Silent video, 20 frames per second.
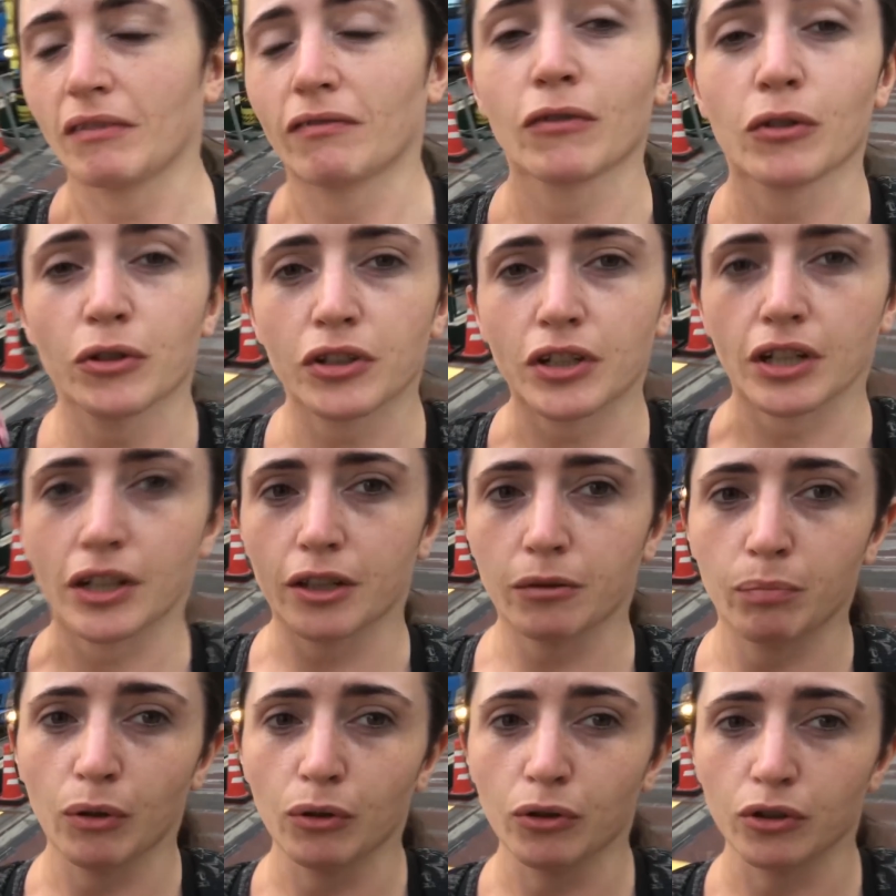my first
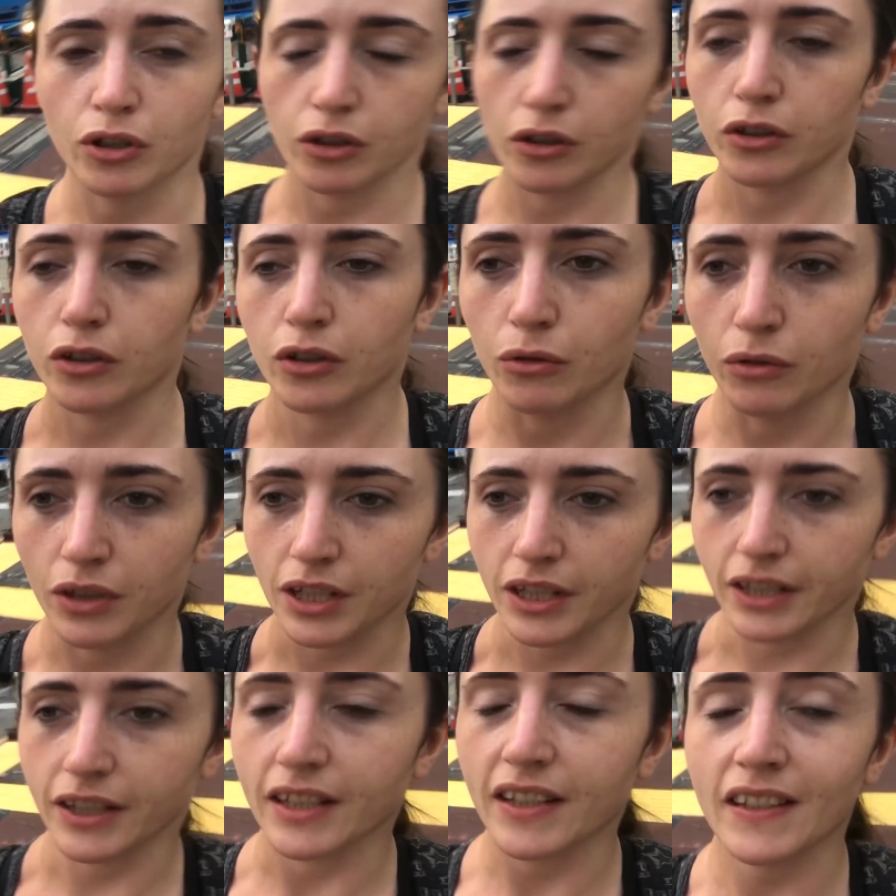exposure to
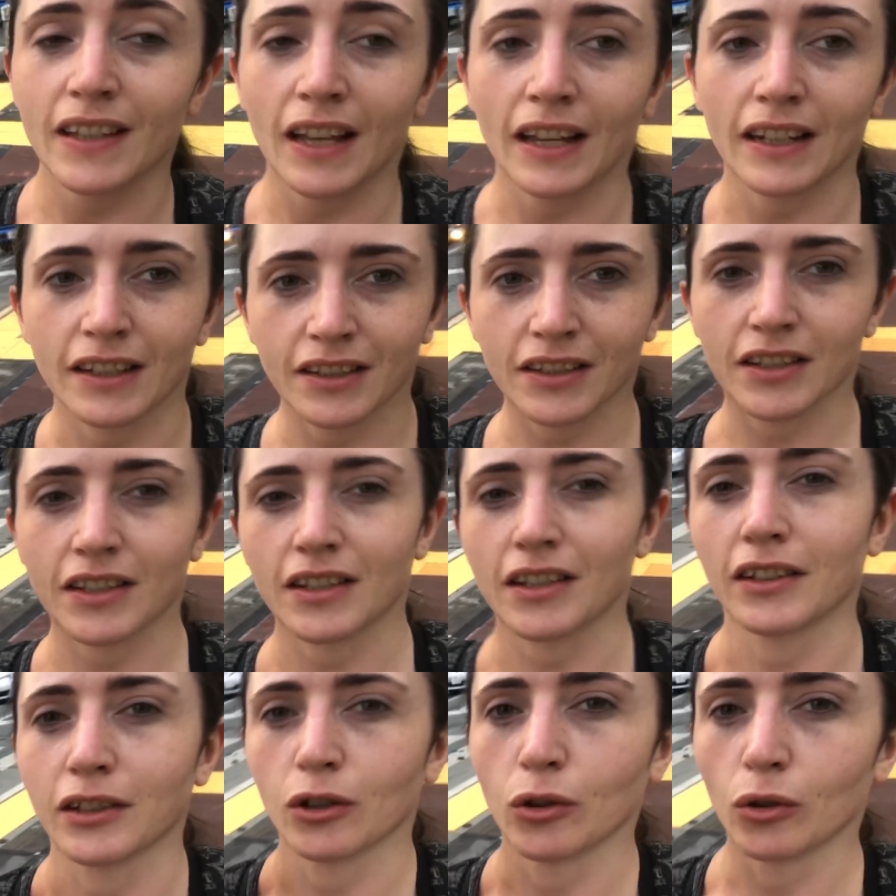the
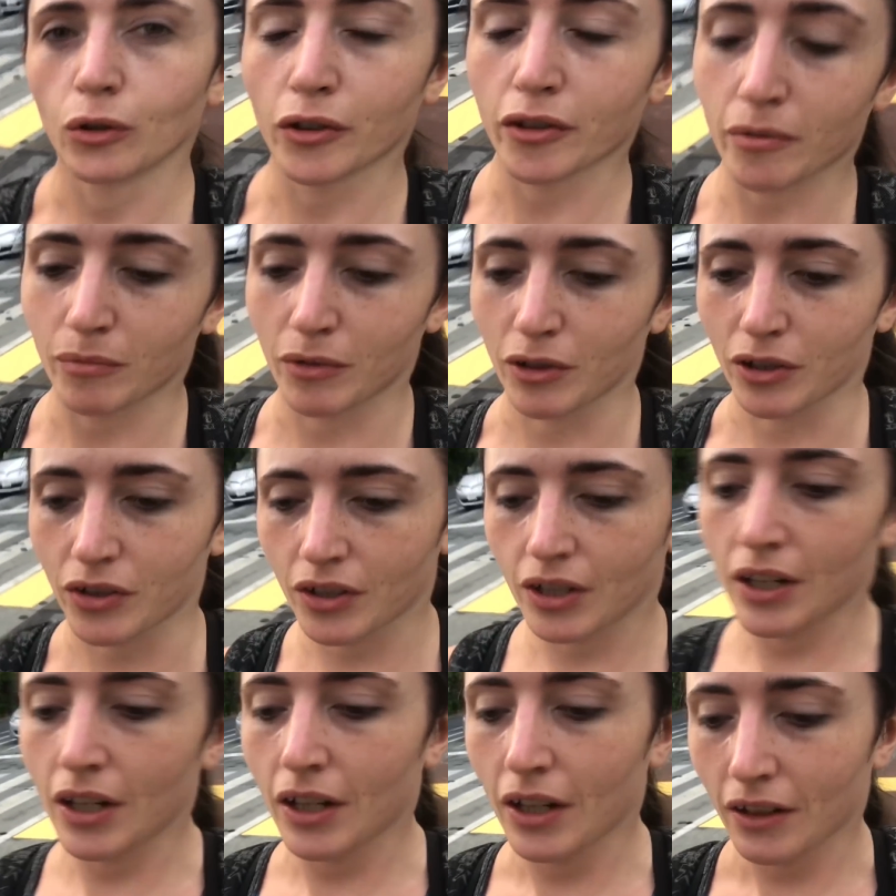insanity and the
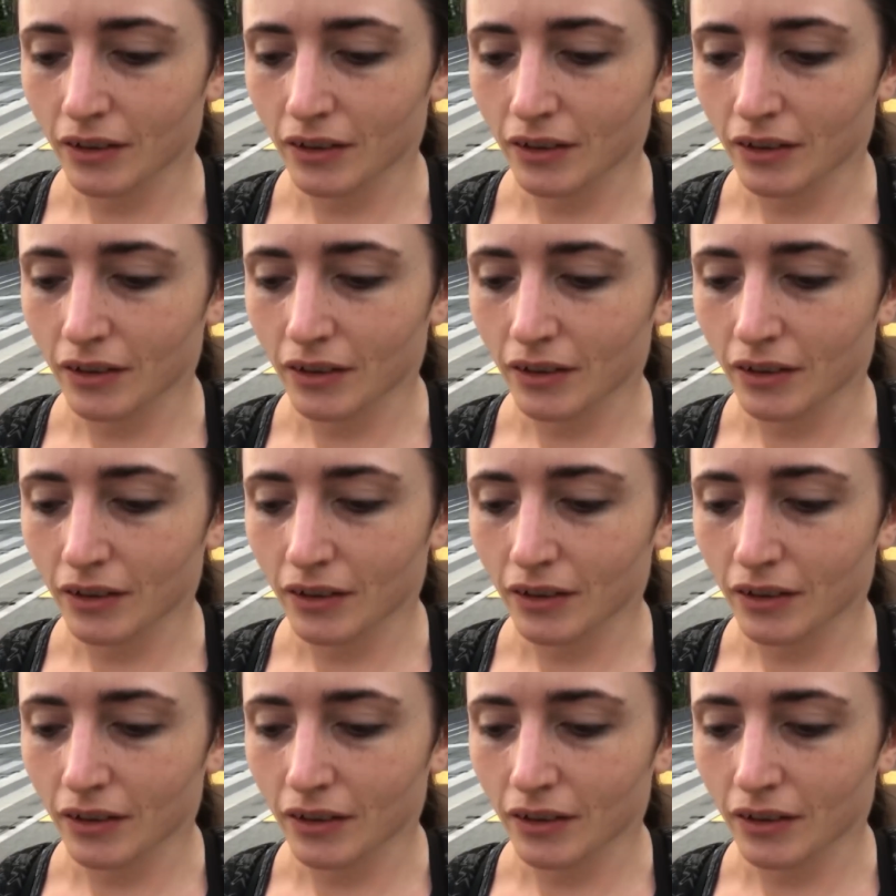awesomeness